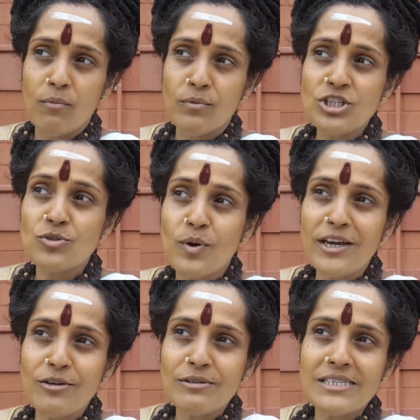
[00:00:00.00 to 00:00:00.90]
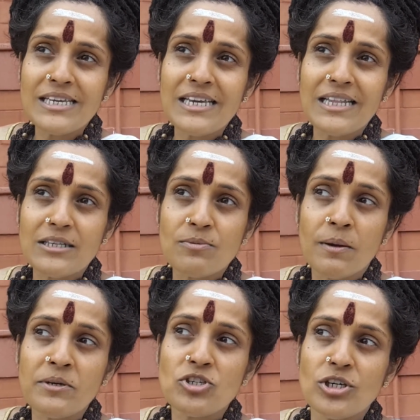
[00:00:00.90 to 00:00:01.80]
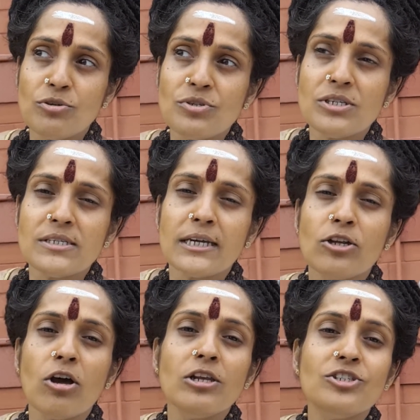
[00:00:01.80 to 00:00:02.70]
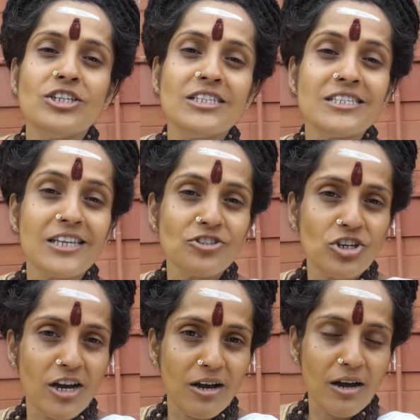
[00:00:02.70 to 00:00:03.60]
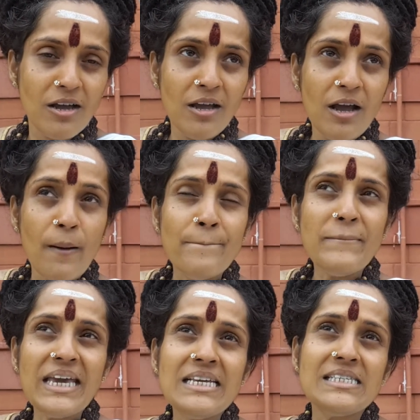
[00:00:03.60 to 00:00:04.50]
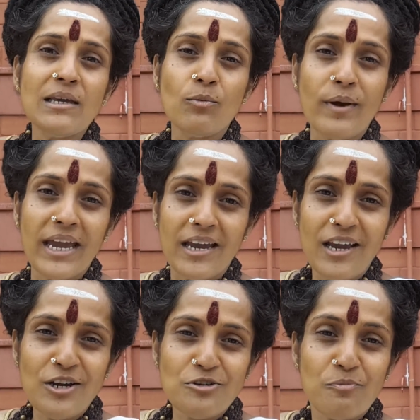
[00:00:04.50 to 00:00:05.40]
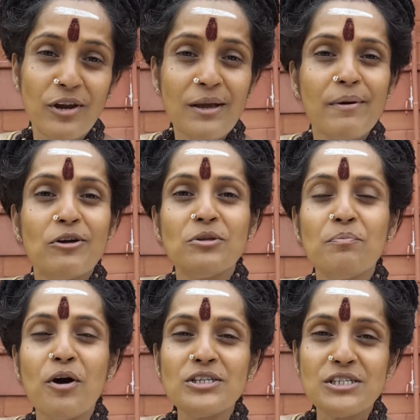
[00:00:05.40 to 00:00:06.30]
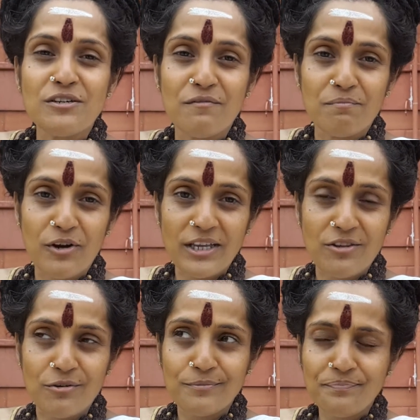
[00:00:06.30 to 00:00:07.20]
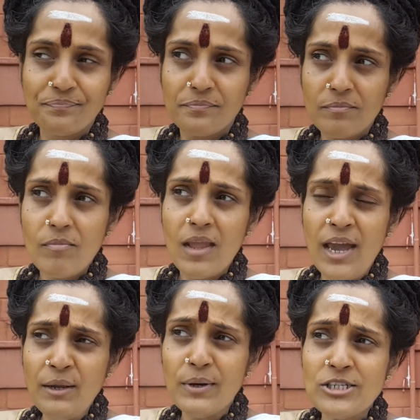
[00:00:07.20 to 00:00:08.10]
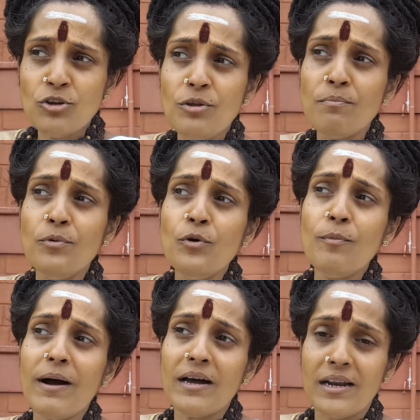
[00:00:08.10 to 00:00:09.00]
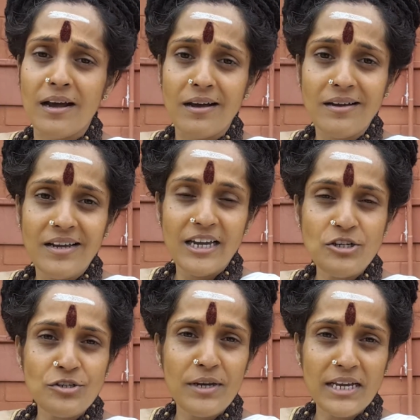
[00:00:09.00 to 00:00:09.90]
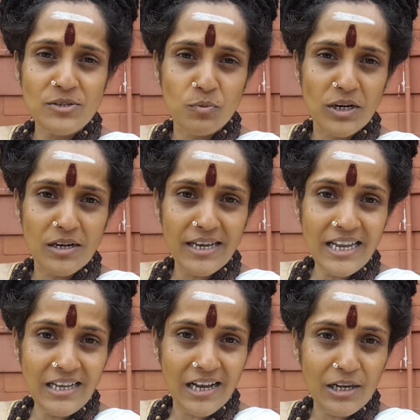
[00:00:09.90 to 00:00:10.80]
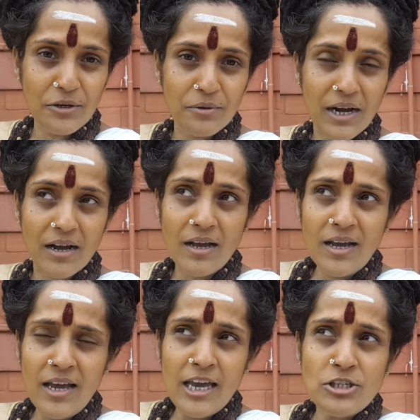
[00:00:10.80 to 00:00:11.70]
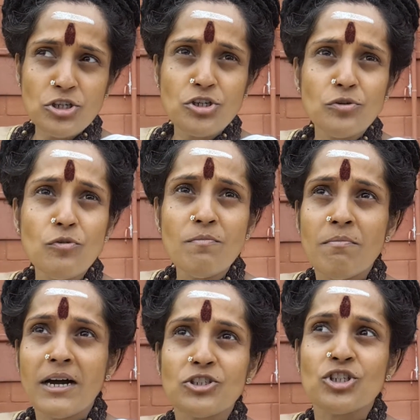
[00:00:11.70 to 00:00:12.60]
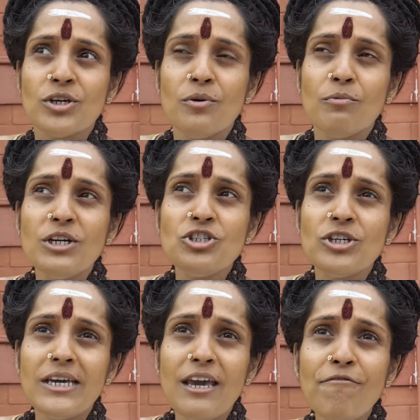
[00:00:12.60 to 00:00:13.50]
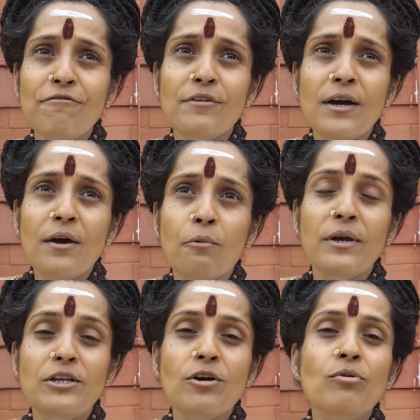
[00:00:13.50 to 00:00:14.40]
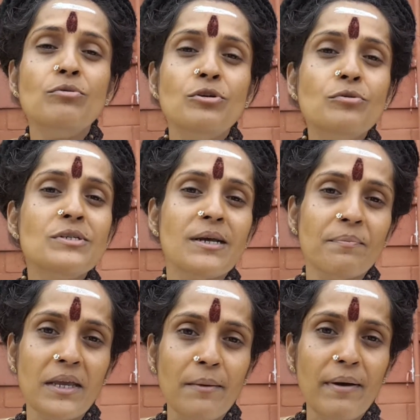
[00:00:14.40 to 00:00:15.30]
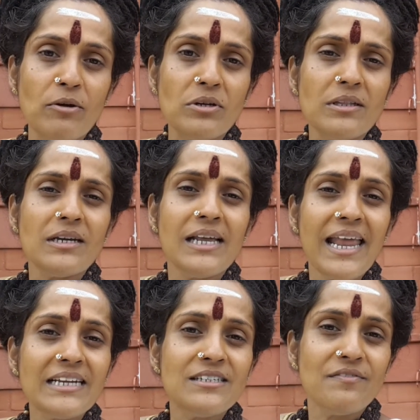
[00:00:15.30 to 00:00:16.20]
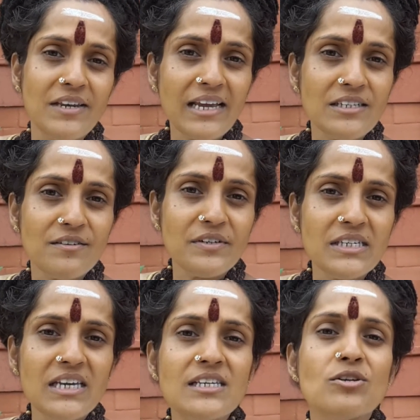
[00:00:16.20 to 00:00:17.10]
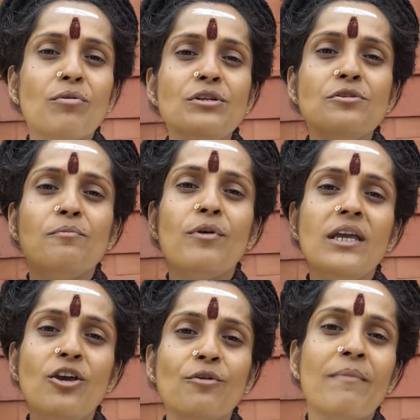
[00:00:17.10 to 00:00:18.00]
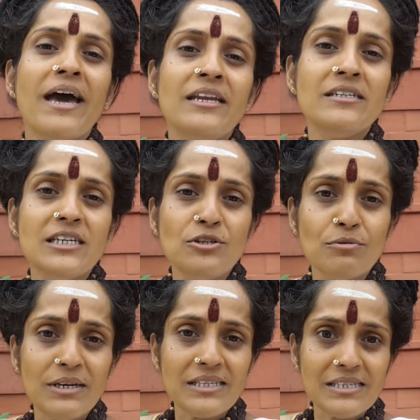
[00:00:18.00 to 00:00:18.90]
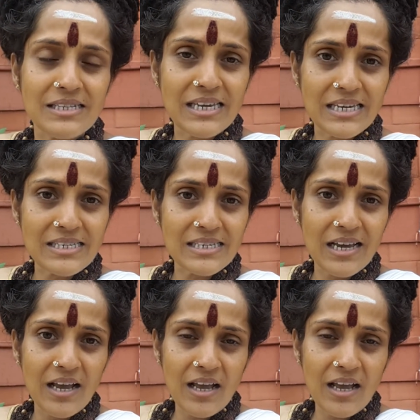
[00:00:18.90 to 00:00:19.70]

Which is why you'll see that Swamiji uses technology in such an amazing way to bring about the positive breakthrough. Anyway, so the bhubhara in today's world, in Kali Yuga, is too much, which if we don't do something about it, the collective negativity is going to bring humanity to its knees.